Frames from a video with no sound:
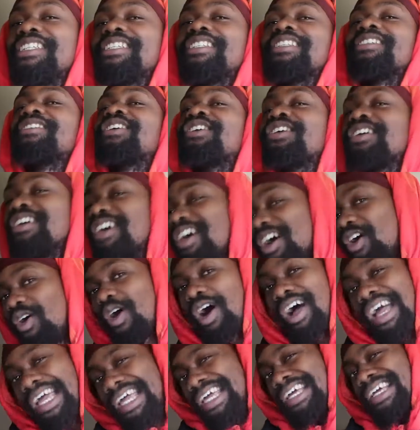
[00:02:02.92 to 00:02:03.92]
just,
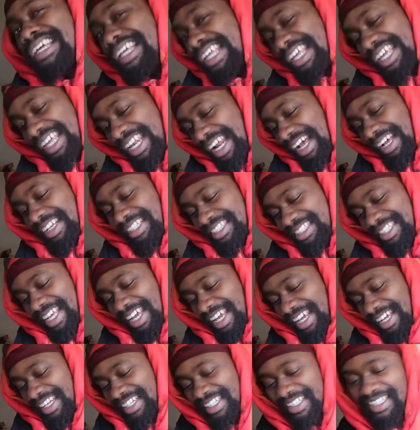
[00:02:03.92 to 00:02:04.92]
you know what I'm
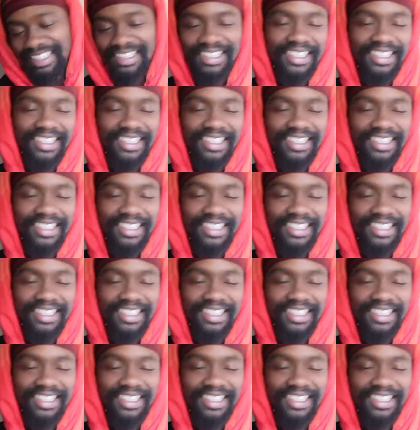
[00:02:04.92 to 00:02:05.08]
saying?